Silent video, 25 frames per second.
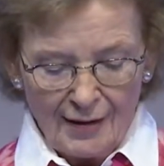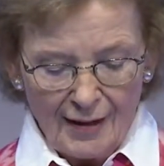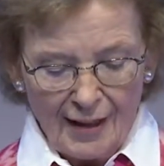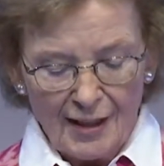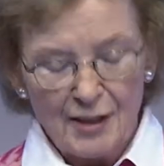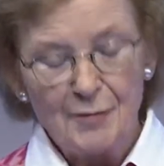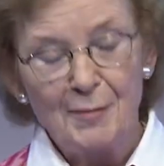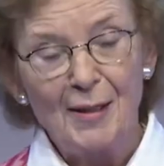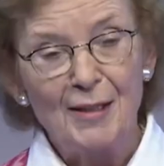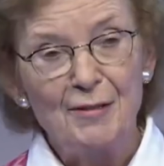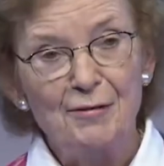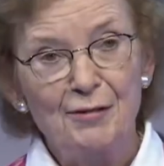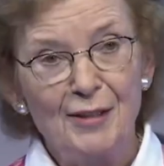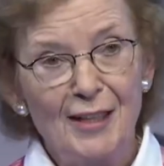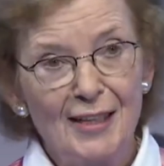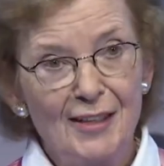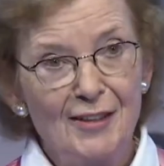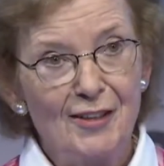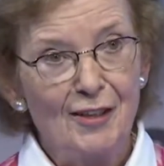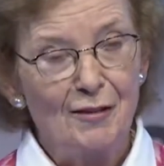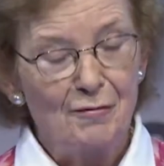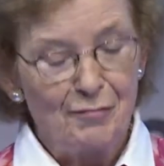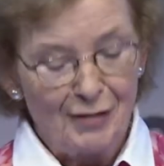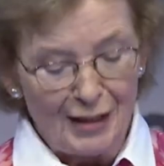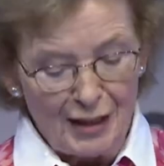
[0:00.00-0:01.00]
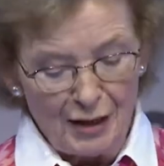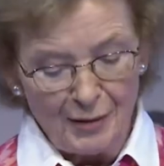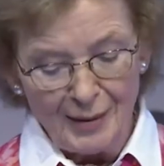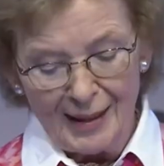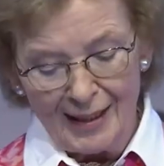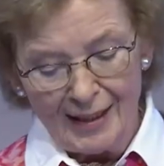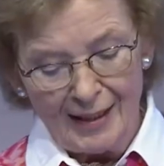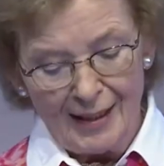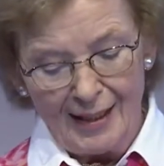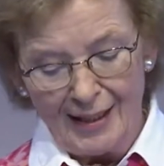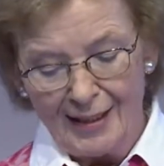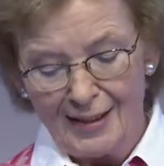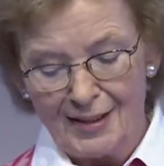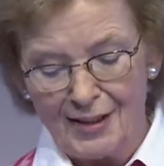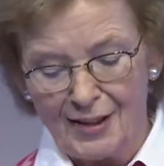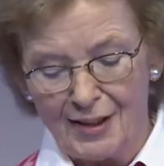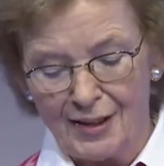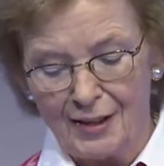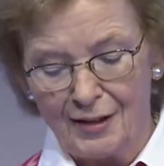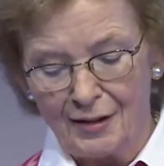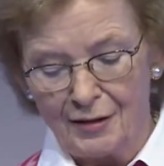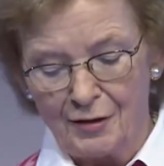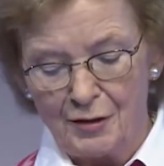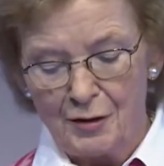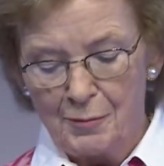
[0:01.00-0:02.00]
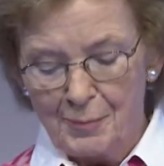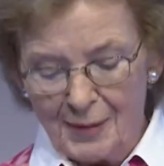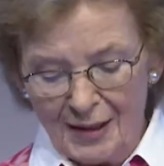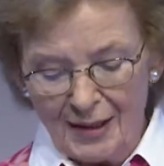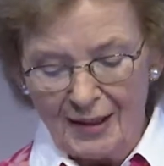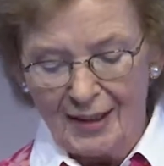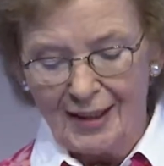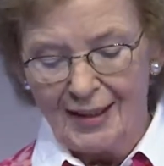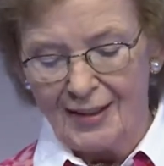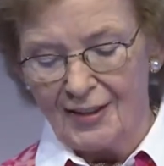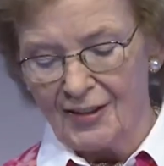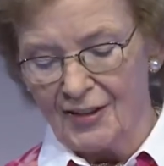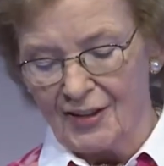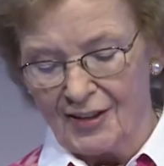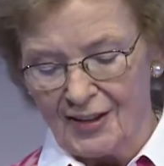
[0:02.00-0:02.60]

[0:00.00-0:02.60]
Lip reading: As my friend and fellow elder Gro Brundtland